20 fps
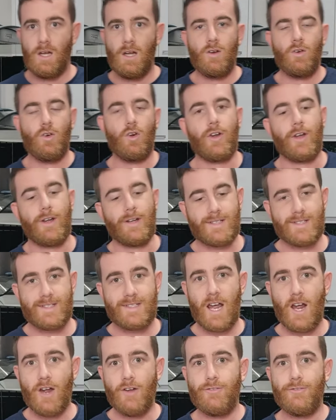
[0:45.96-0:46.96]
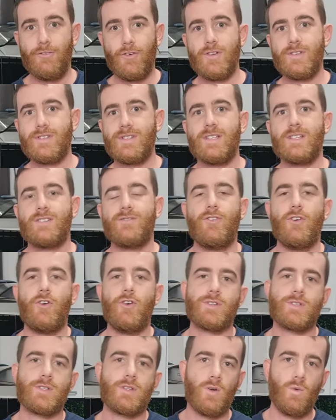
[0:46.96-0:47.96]
Righto, so first things
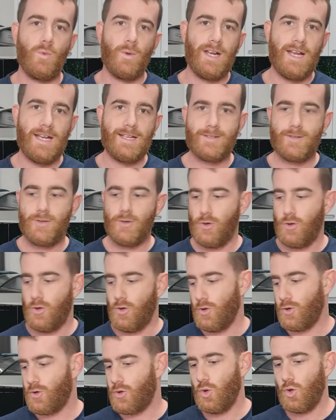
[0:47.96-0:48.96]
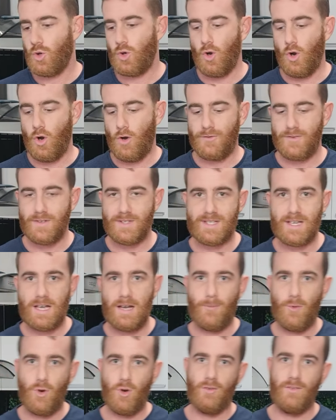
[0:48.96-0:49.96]
first, we need to cook off
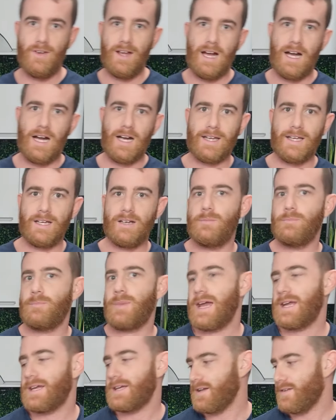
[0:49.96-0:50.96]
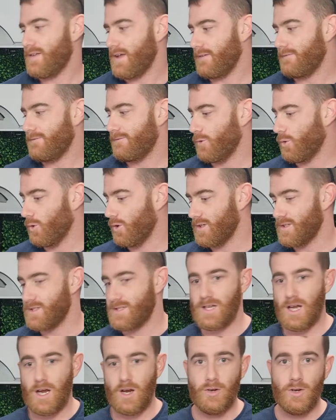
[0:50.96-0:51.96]
some of our onion and bacon and that for it.
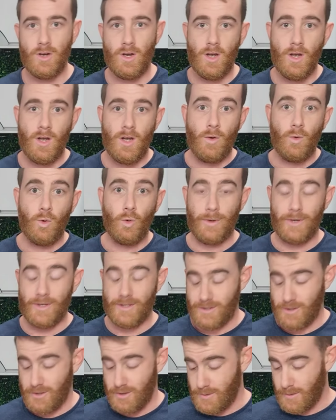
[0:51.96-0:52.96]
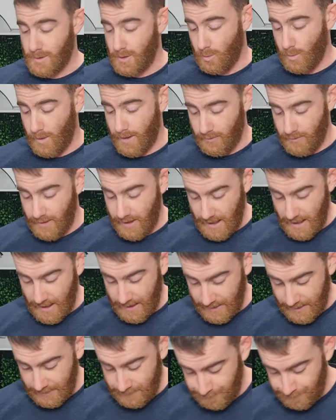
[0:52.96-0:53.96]
So what we're going to do is we've got one red onion,